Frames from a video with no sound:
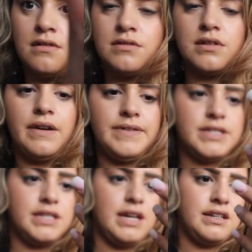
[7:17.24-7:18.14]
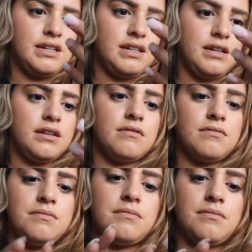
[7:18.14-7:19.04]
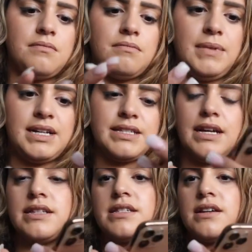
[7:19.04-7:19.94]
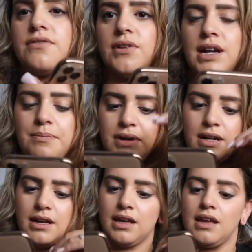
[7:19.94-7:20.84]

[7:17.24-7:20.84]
So obviously that didn't make sense of what I put.